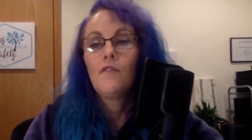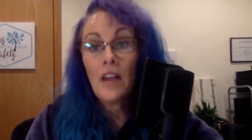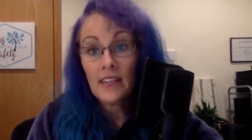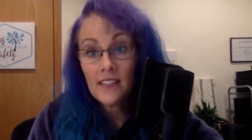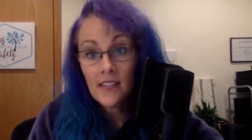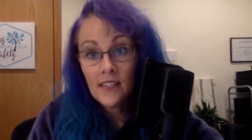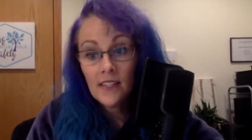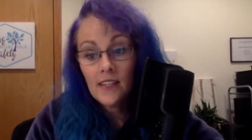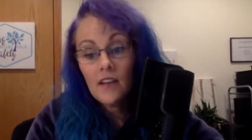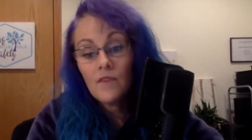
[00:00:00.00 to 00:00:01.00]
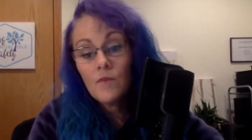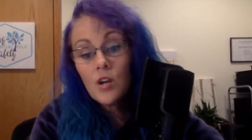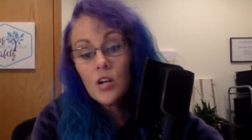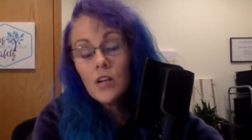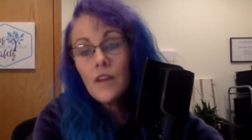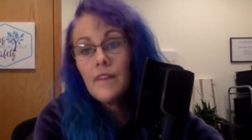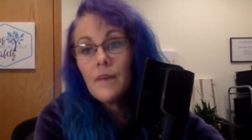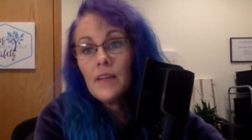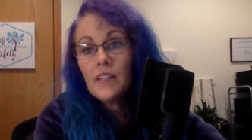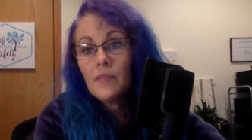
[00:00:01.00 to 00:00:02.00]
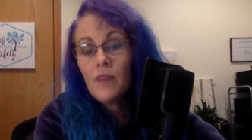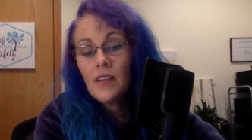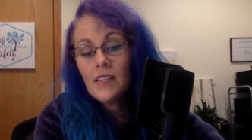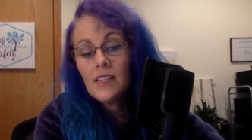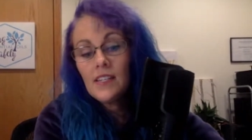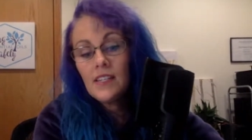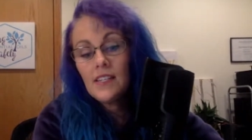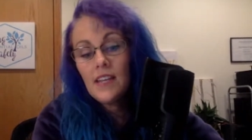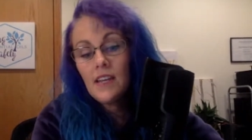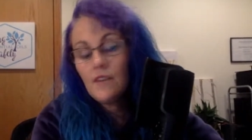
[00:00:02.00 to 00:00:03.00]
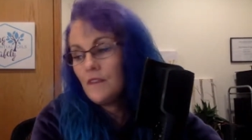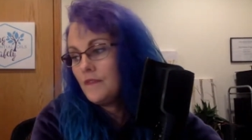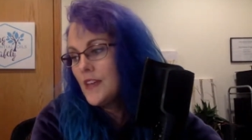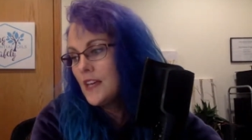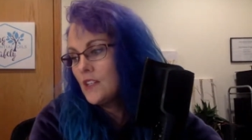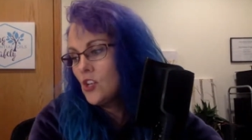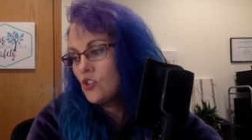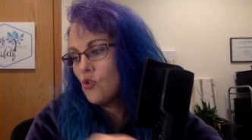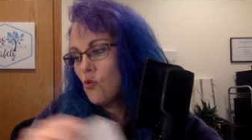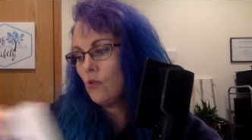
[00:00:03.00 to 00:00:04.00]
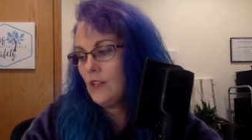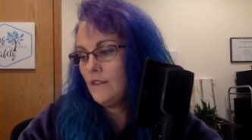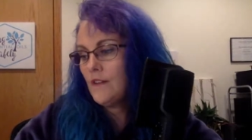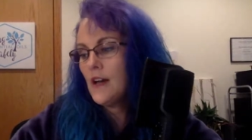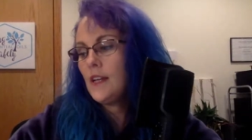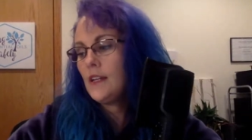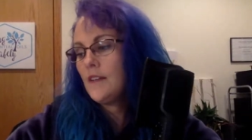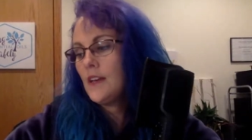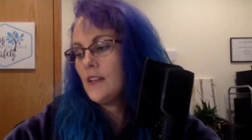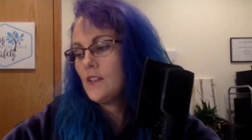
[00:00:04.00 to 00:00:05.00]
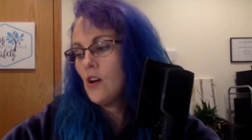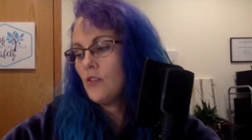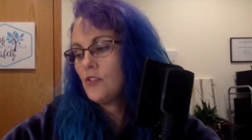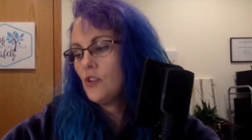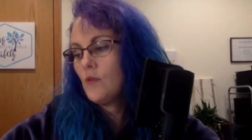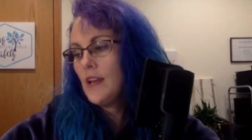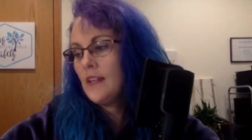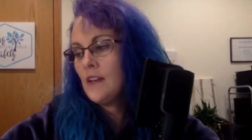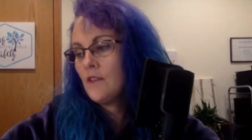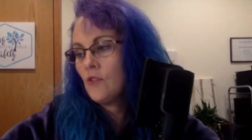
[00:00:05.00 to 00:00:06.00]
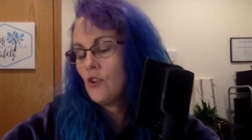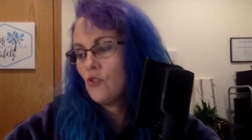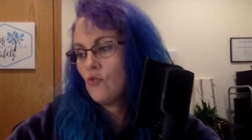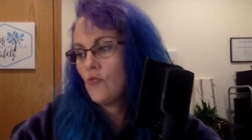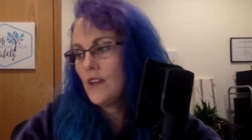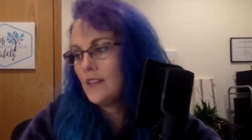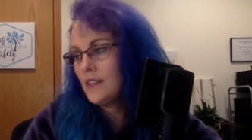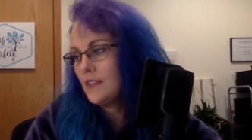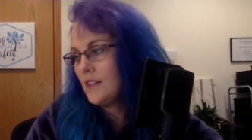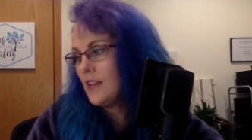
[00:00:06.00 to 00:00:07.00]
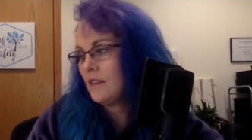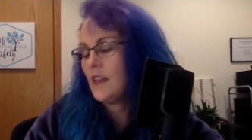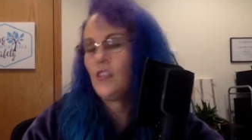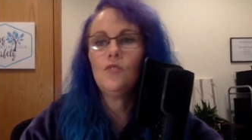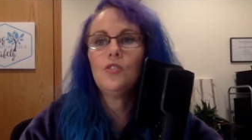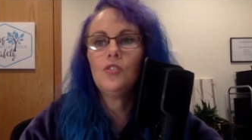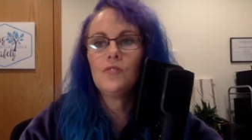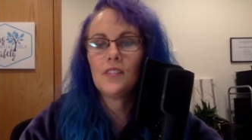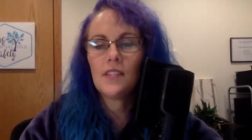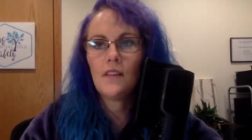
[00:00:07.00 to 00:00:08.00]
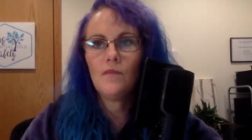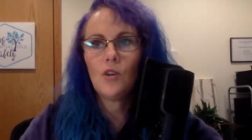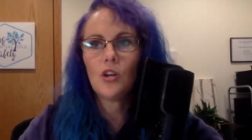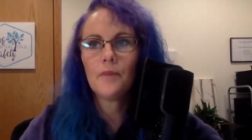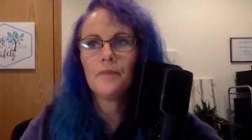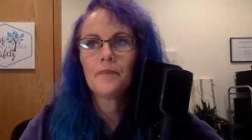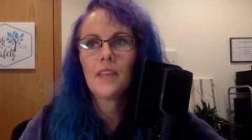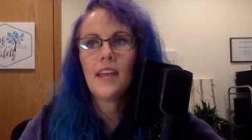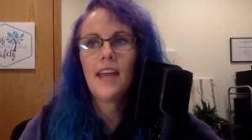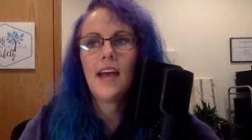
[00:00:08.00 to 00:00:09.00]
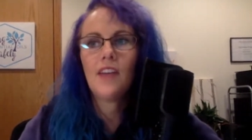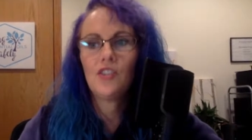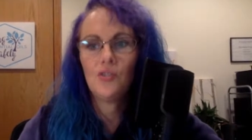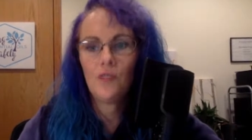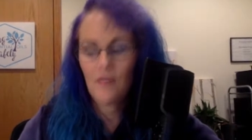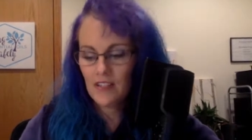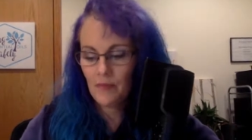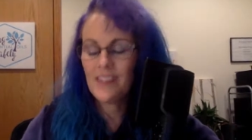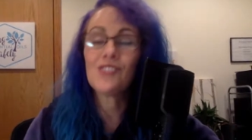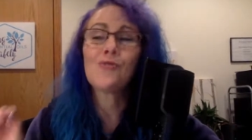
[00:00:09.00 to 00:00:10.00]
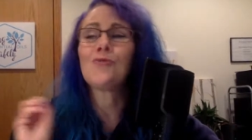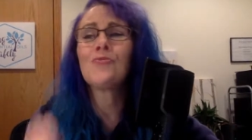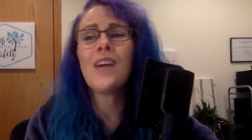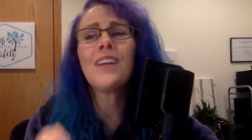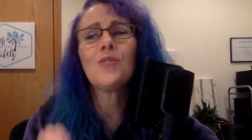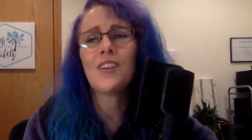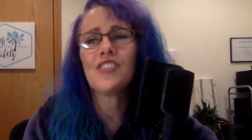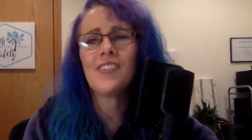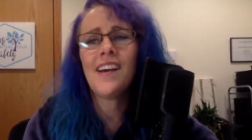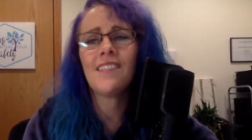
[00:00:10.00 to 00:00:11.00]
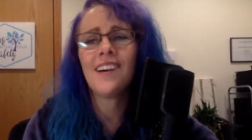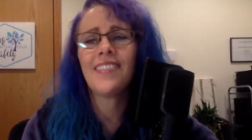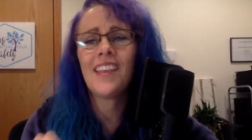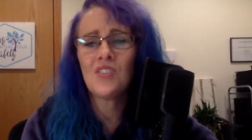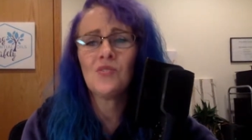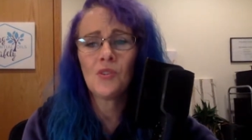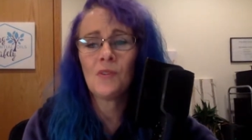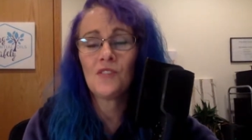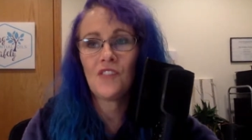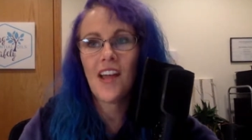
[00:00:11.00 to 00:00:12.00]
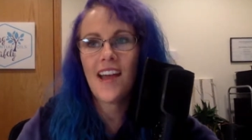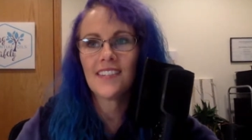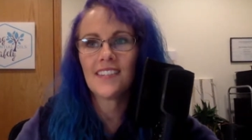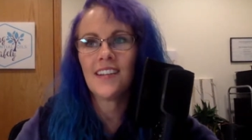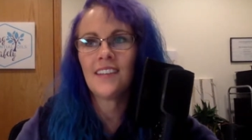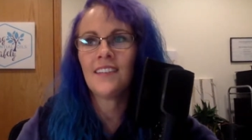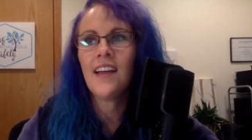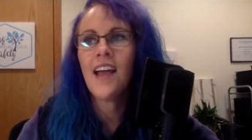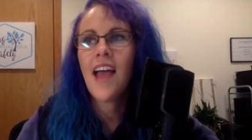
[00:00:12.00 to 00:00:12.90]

frankincense instead of myrrh. That makes it pregnancy safe. That is totally fine. And that is also another great thing that you can use instead of myrrh and add to that recipe. So great question, Elka. Thank you so much for asking.